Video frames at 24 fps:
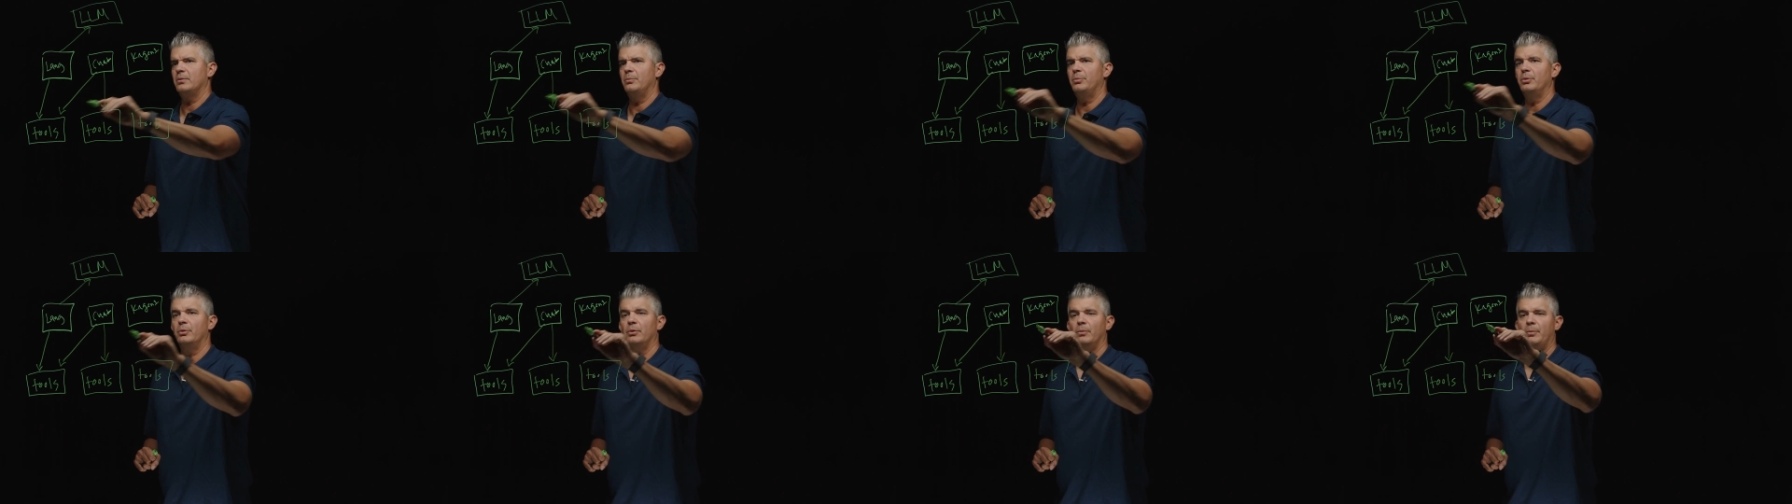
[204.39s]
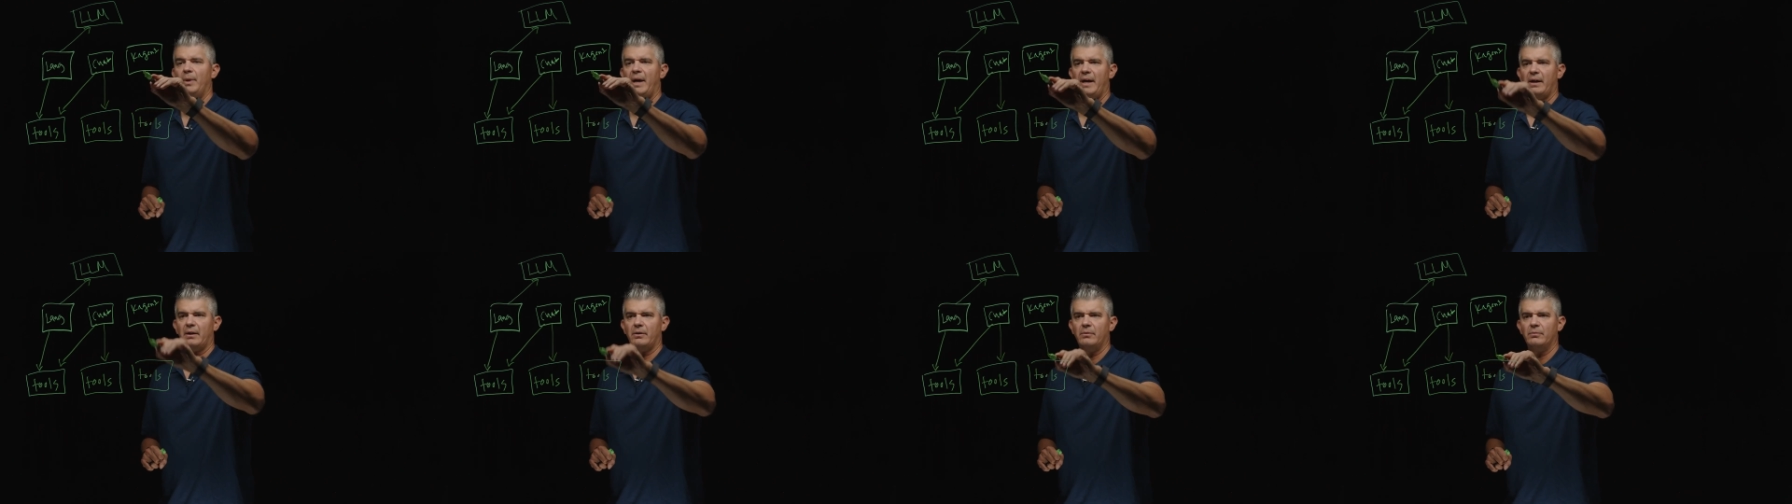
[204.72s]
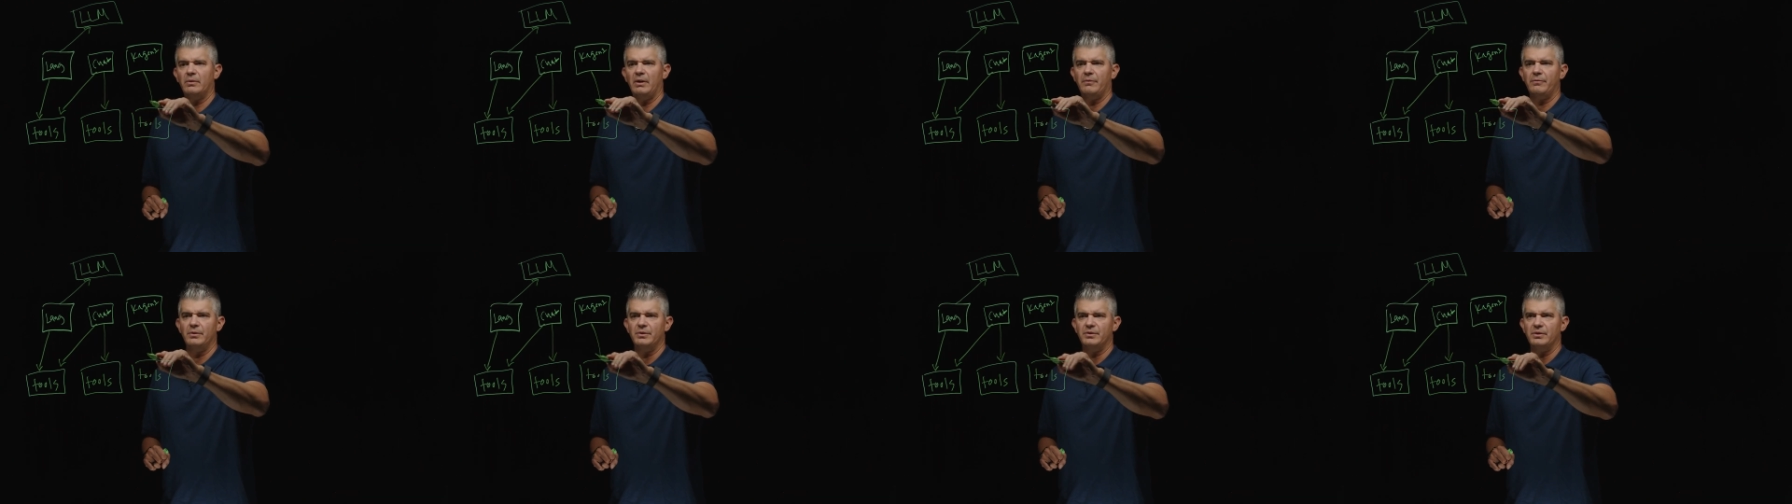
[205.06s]
pull back
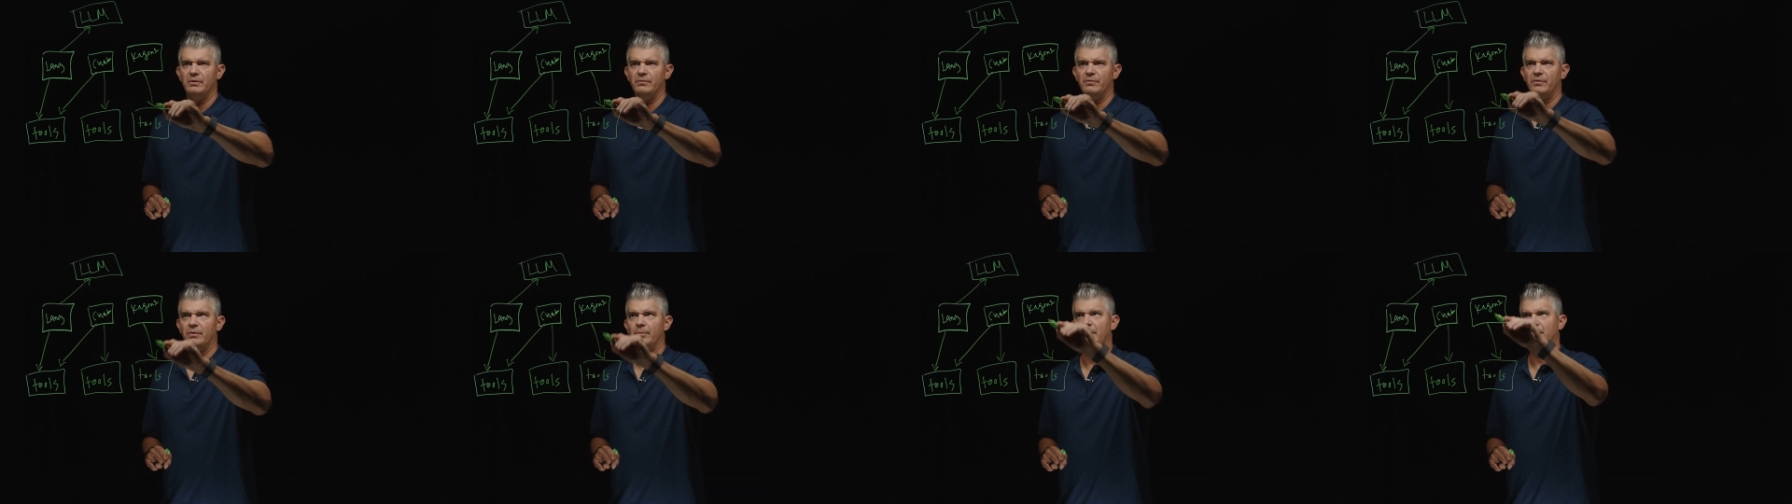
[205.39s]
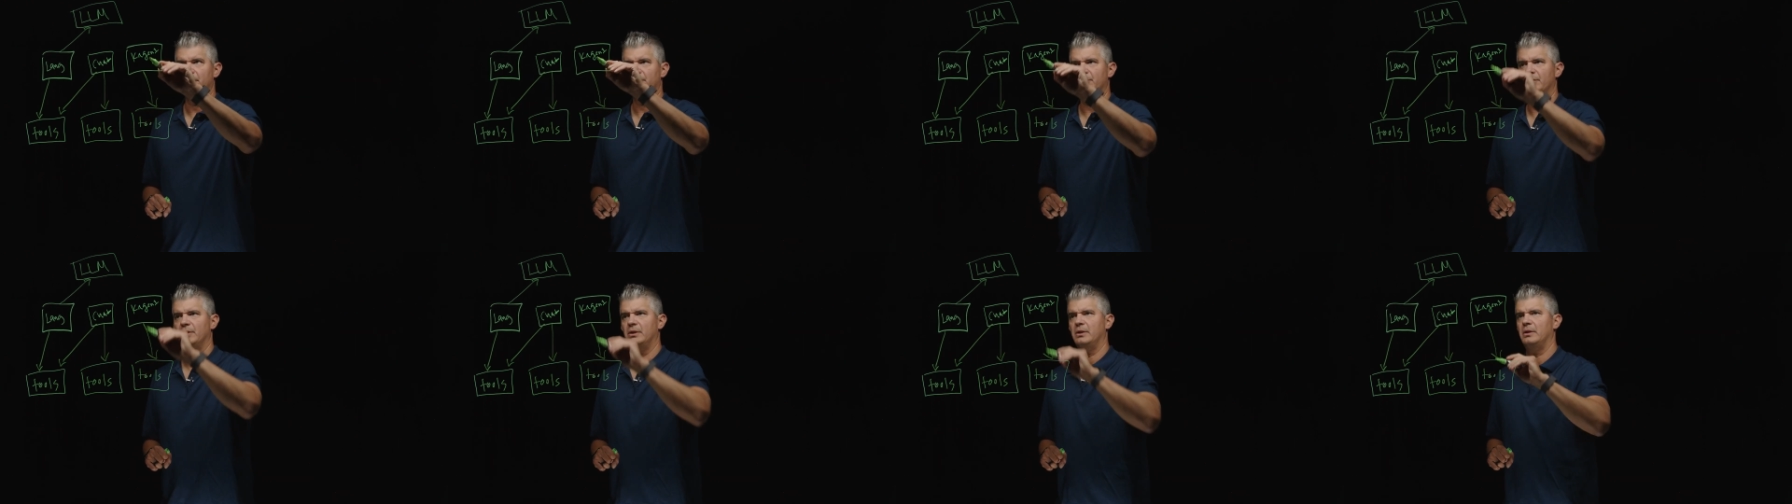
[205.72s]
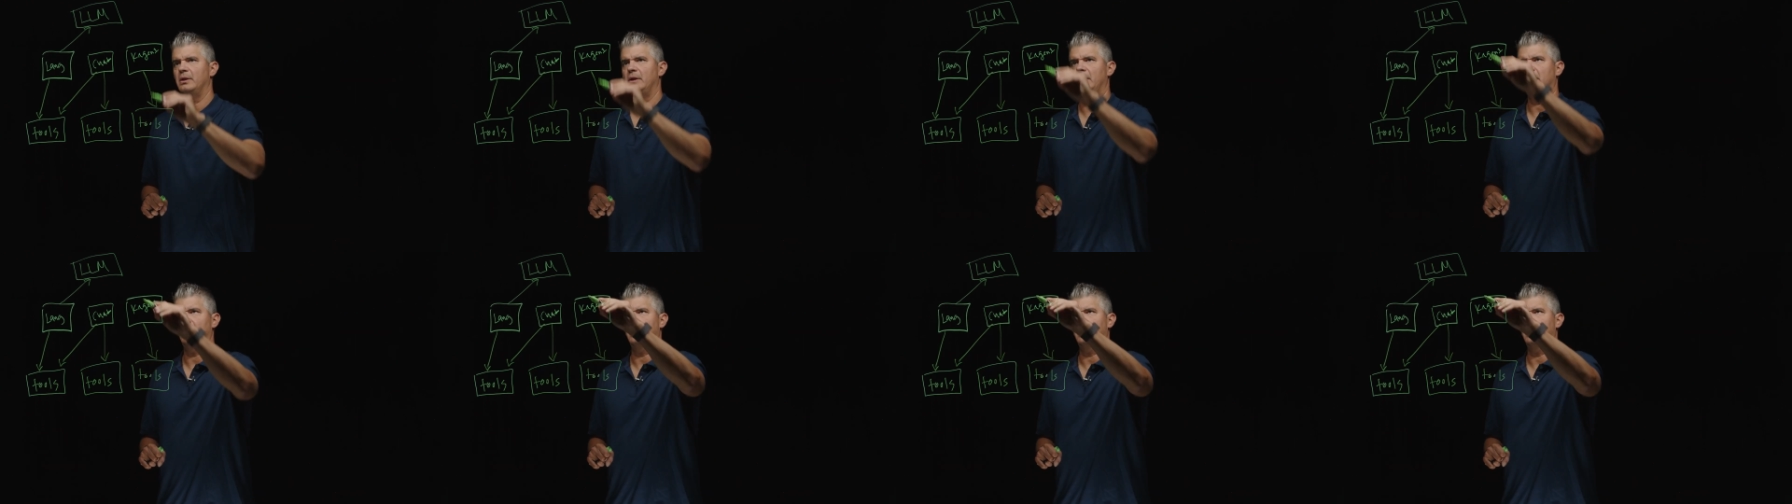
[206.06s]
reference information